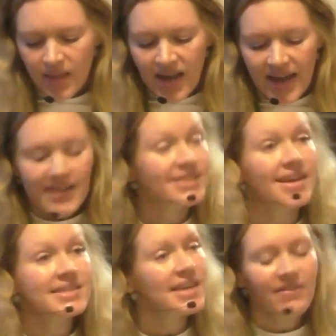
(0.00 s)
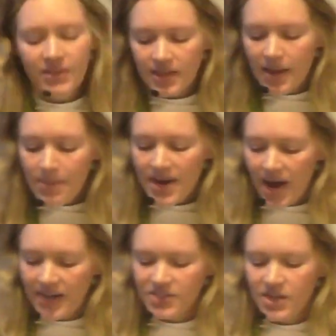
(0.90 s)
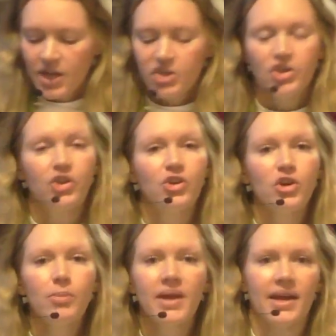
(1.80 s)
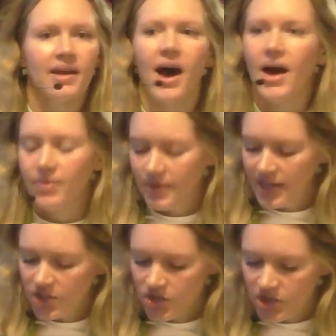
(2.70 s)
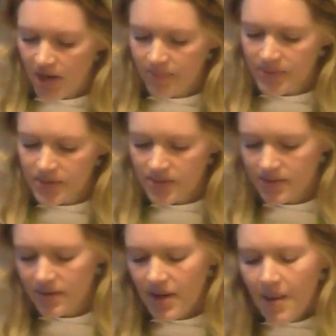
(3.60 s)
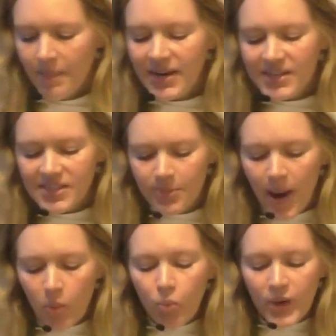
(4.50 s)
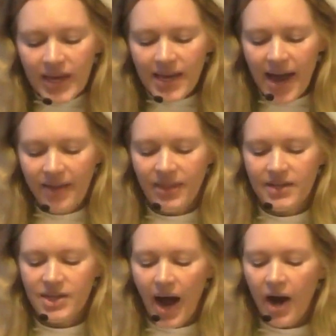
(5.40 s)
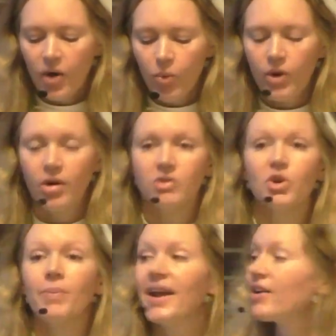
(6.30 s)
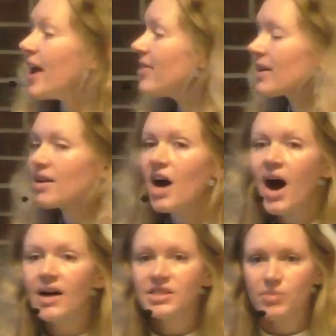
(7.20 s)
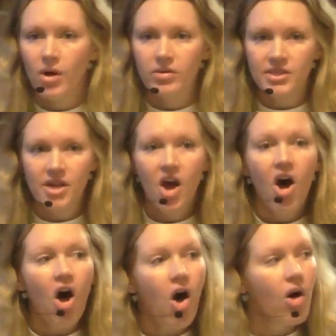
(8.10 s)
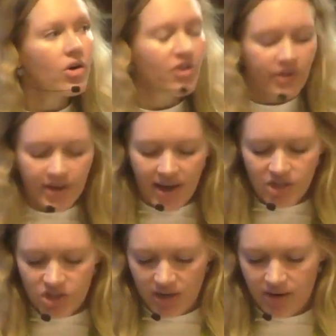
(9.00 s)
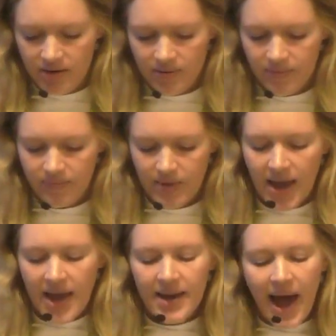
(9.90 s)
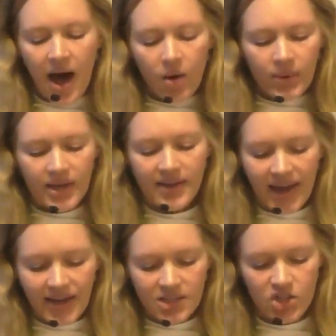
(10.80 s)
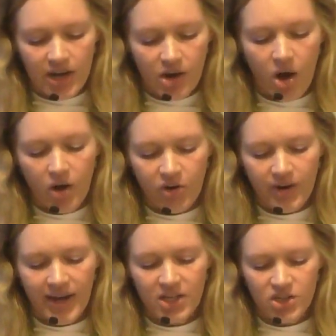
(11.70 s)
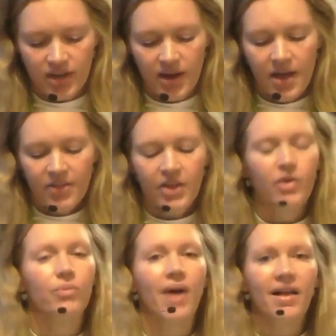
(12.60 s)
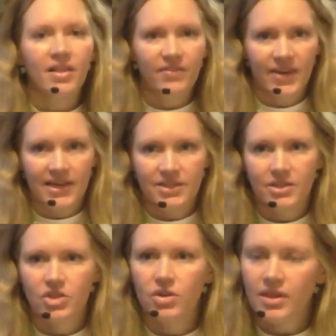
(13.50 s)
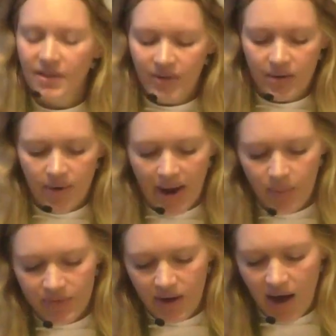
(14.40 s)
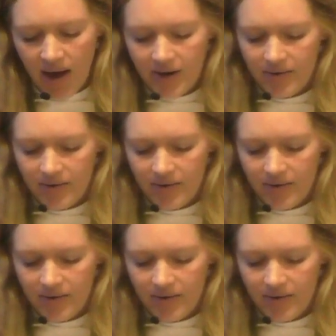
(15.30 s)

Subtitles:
And it doesn't even limit us to human and God relationships. But it is about we and the entire world, or better yet, the cosmos, all creation, and how we engage in all creation that are relevant to living right with God.